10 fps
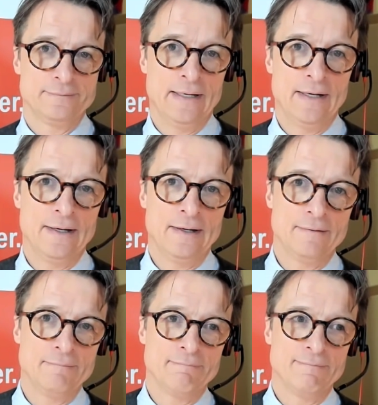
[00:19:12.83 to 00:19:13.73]

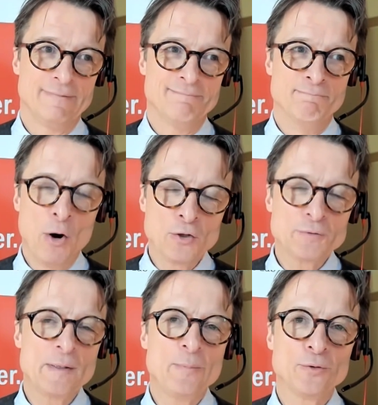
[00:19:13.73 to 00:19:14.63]
Uh,
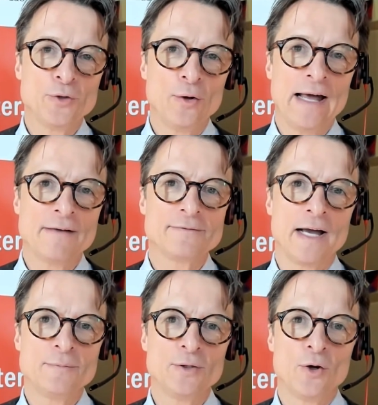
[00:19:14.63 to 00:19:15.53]
most people don't have
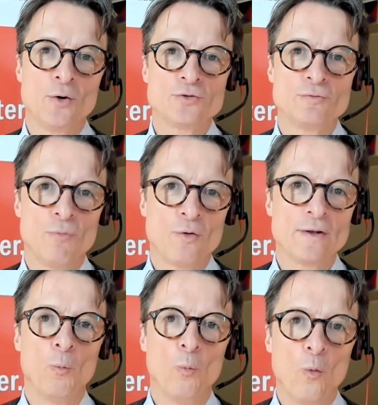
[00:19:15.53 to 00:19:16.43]
time to go to more
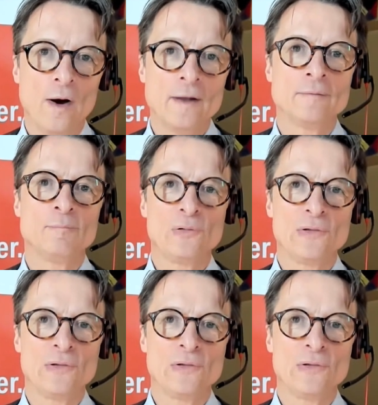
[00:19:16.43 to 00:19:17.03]
than one